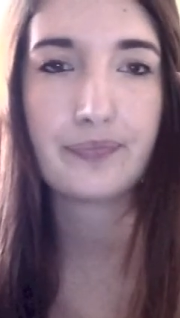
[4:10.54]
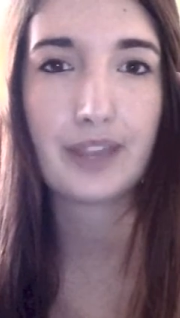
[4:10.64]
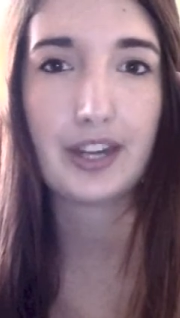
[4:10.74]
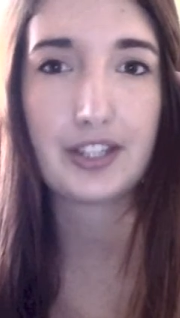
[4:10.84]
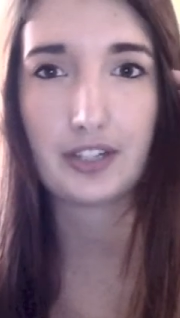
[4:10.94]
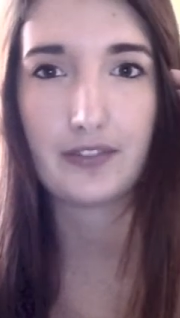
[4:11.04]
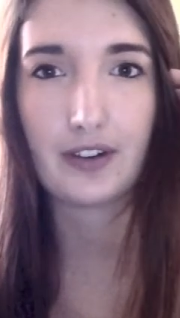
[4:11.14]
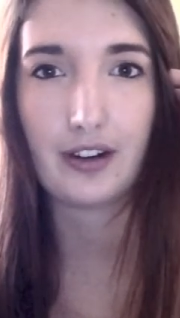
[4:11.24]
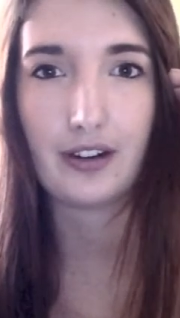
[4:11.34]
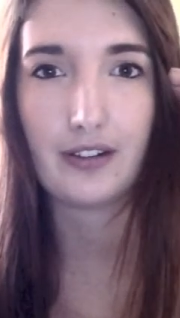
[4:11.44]
And it's good
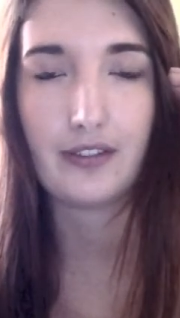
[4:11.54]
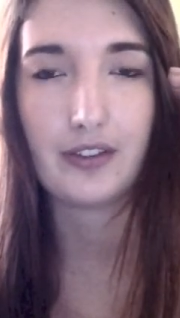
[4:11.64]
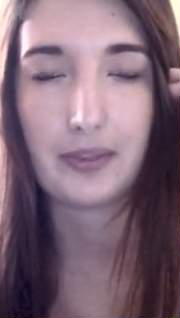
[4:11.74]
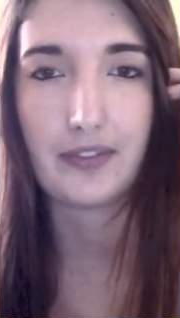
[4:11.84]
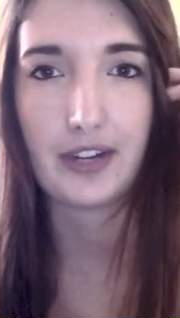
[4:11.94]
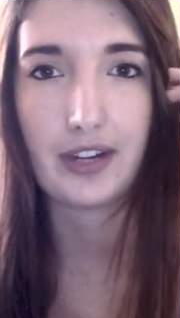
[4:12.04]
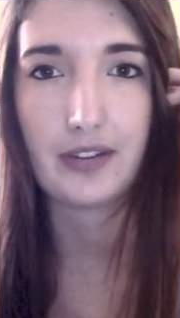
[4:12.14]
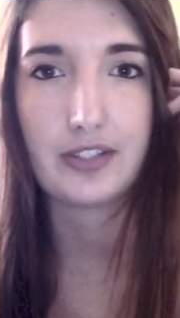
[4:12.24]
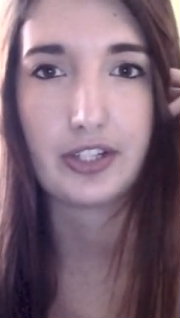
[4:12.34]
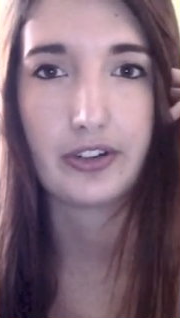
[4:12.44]
for filming
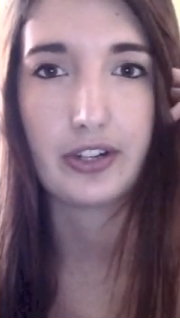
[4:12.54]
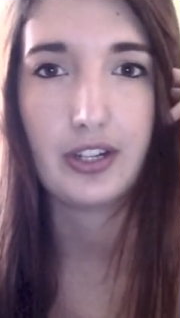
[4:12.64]
videos too.